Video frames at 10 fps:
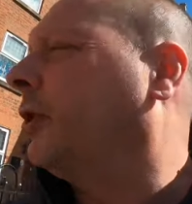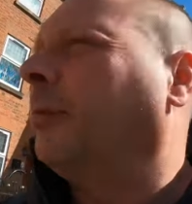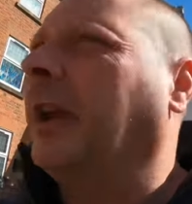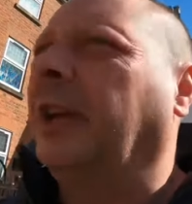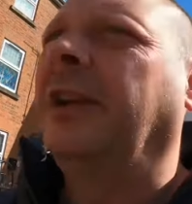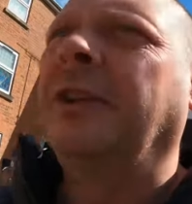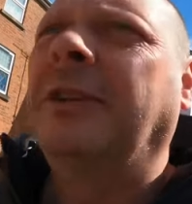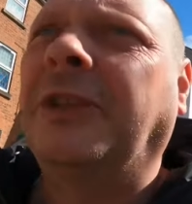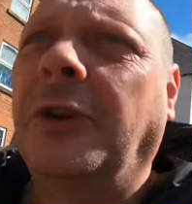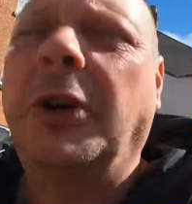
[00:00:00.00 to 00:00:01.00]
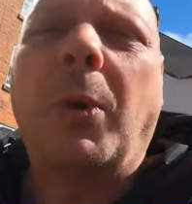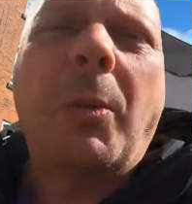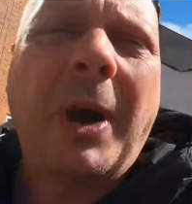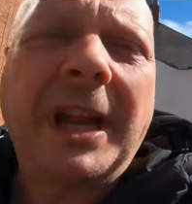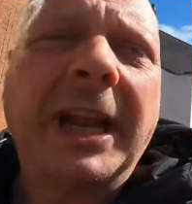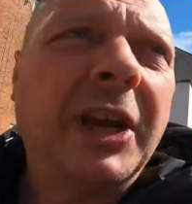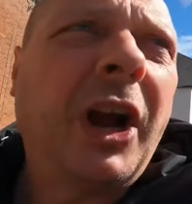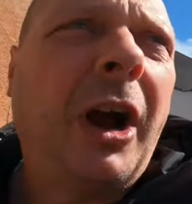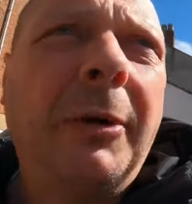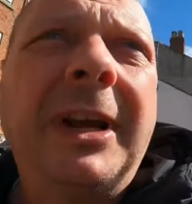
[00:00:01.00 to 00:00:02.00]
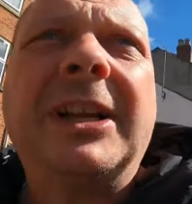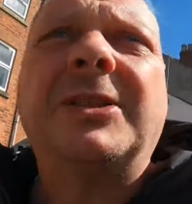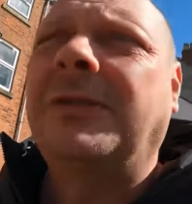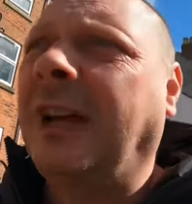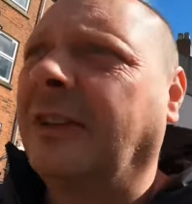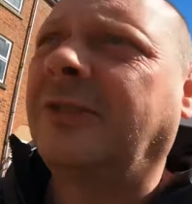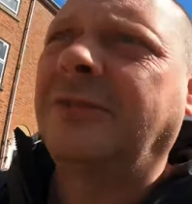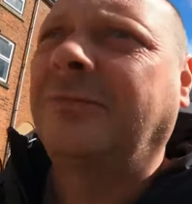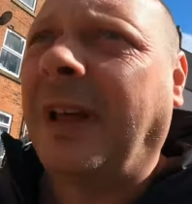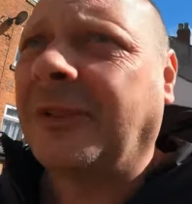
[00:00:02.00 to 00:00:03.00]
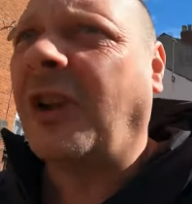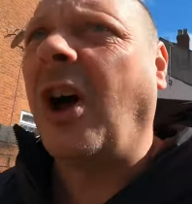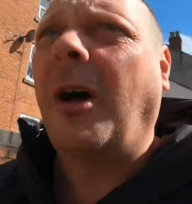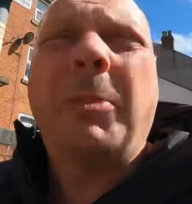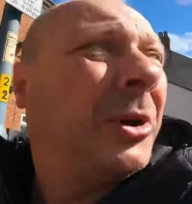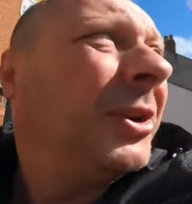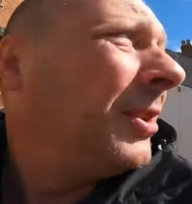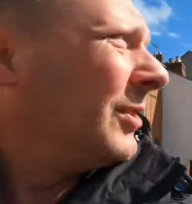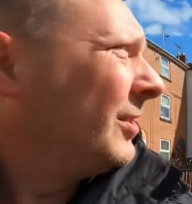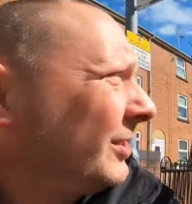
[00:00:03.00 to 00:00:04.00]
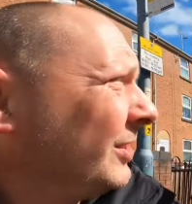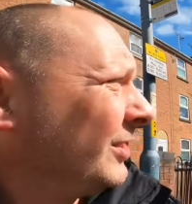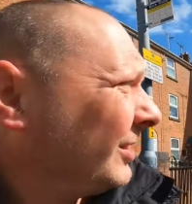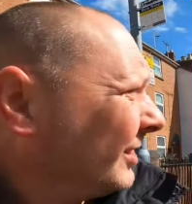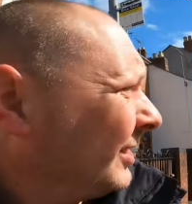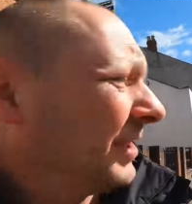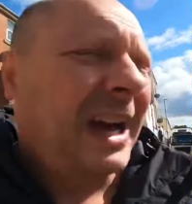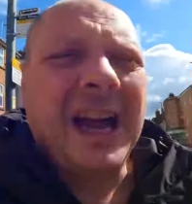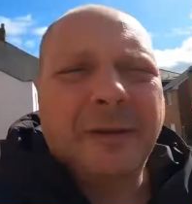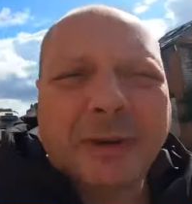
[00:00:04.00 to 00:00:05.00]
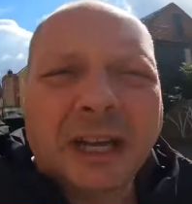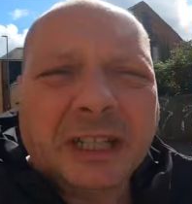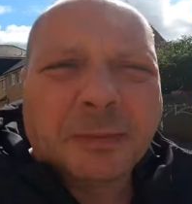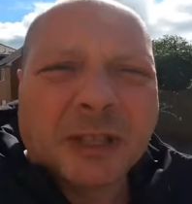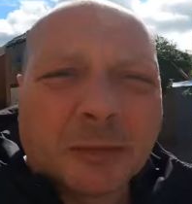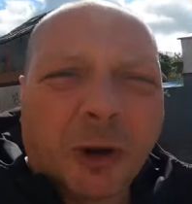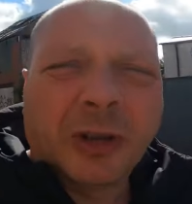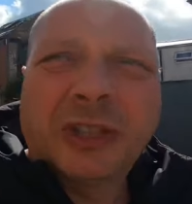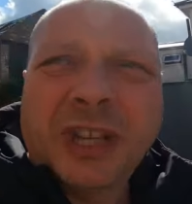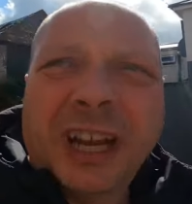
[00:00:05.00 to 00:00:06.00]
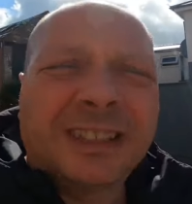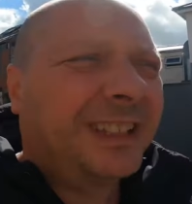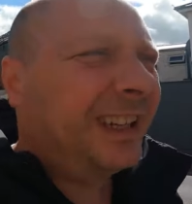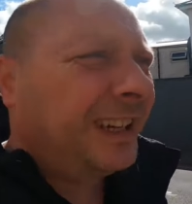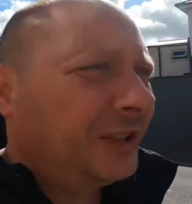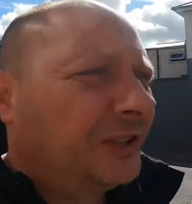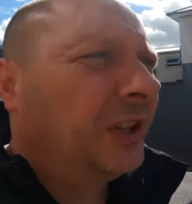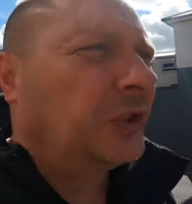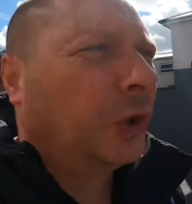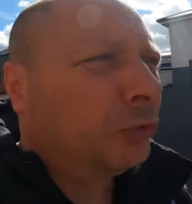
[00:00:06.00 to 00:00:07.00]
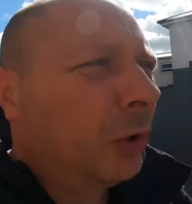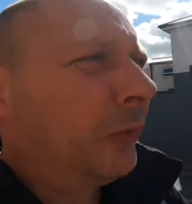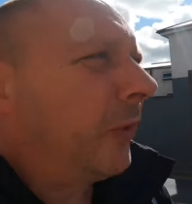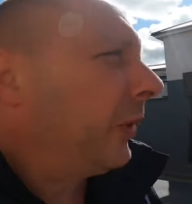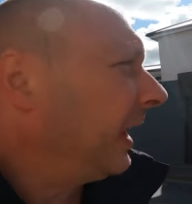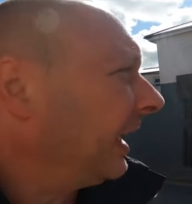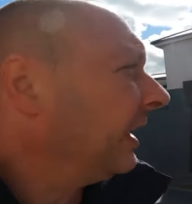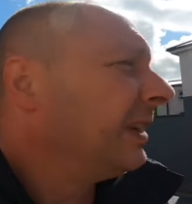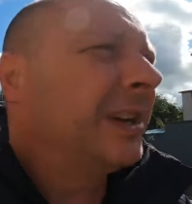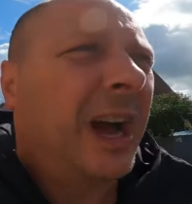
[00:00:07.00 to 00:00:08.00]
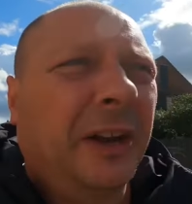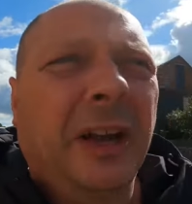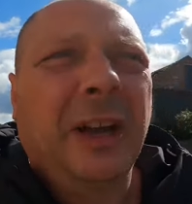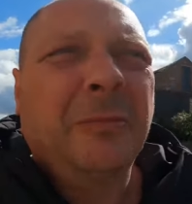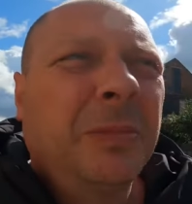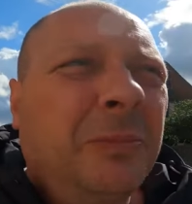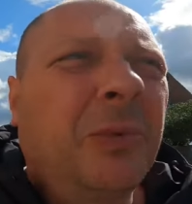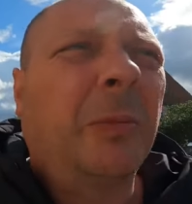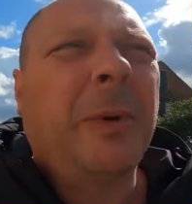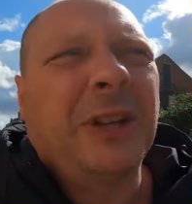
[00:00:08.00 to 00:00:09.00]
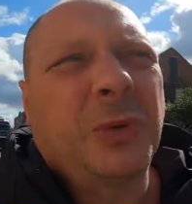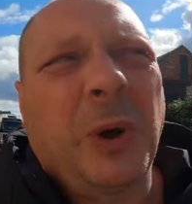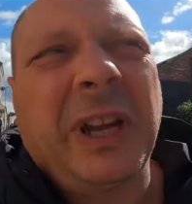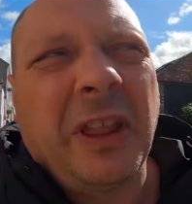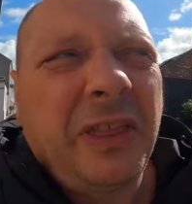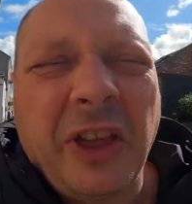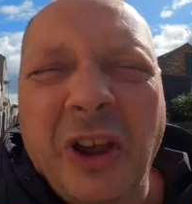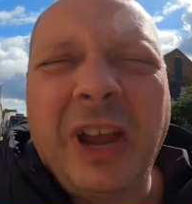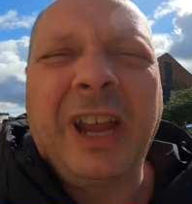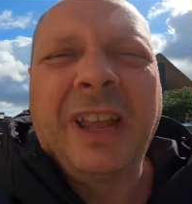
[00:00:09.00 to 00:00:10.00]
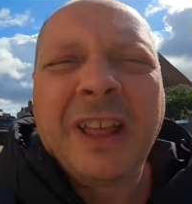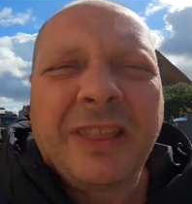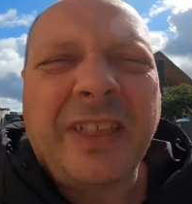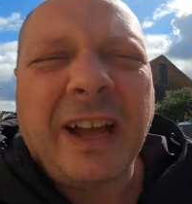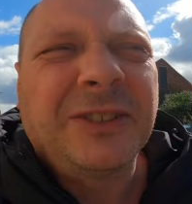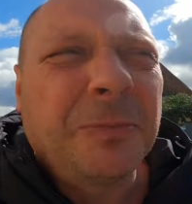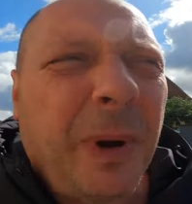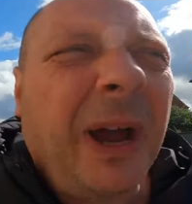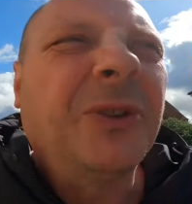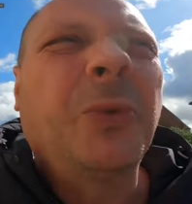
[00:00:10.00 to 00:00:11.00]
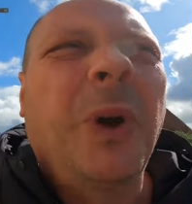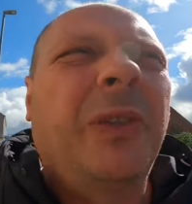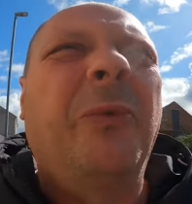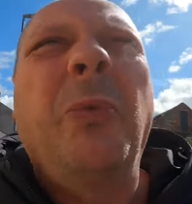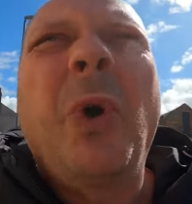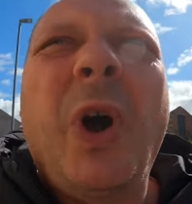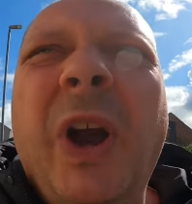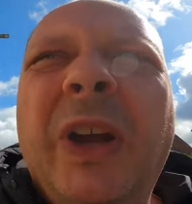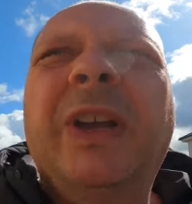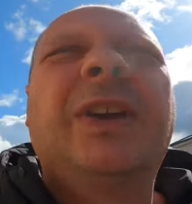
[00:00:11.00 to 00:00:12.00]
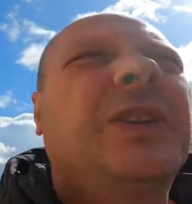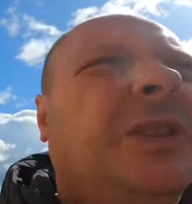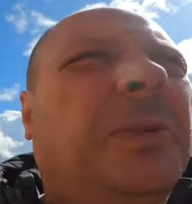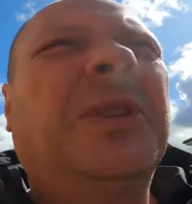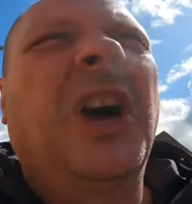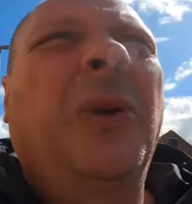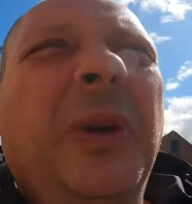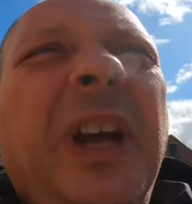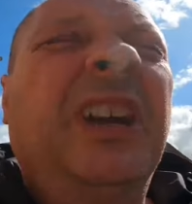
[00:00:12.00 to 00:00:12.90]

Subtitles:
I mean? There's only one way they can go, and that's up. And that ain't ready to be demolished yet, is it? It just needs a new roof on it, and probably like £20,000 or £30,000 worth of work to be done on it,